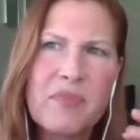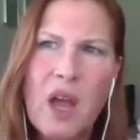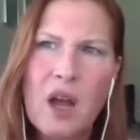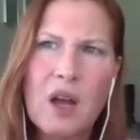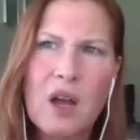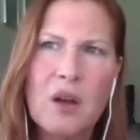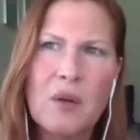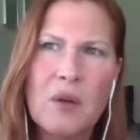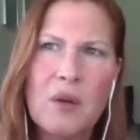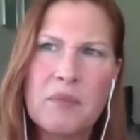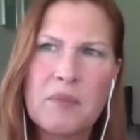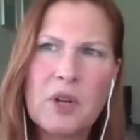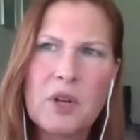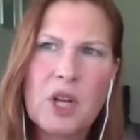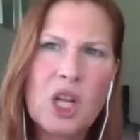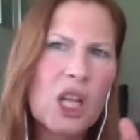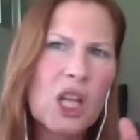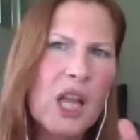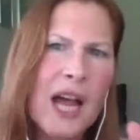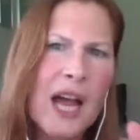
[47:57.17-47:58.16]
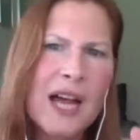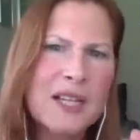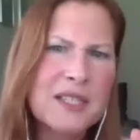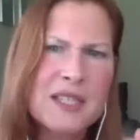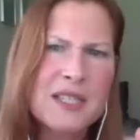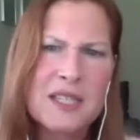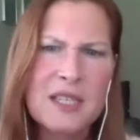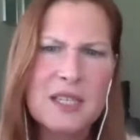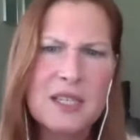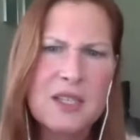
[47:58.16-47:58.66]
um
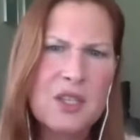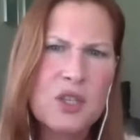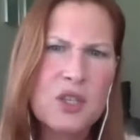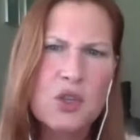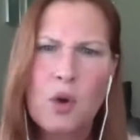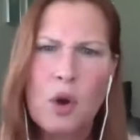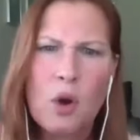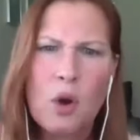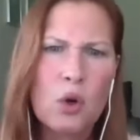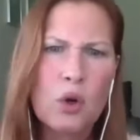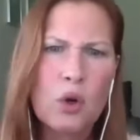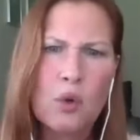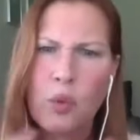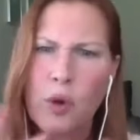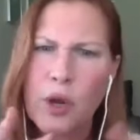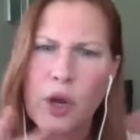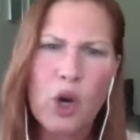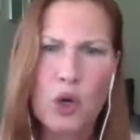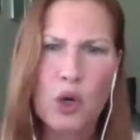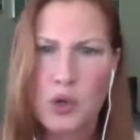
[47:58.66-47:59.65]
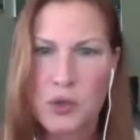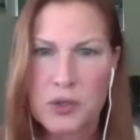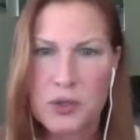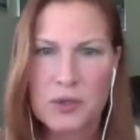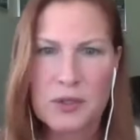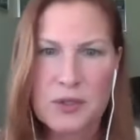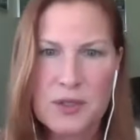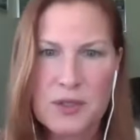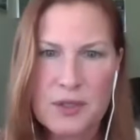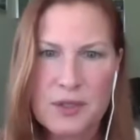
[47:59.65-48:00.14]
classes stroke
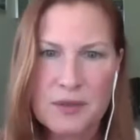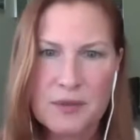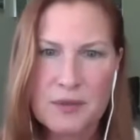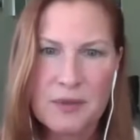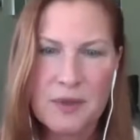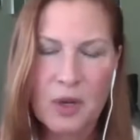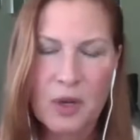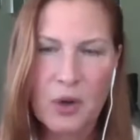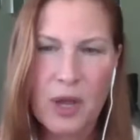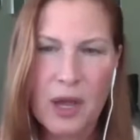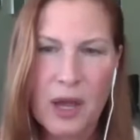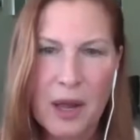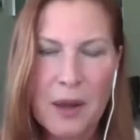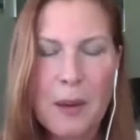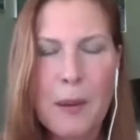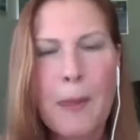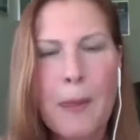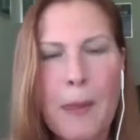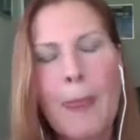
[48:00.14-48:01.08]
rehearsals okay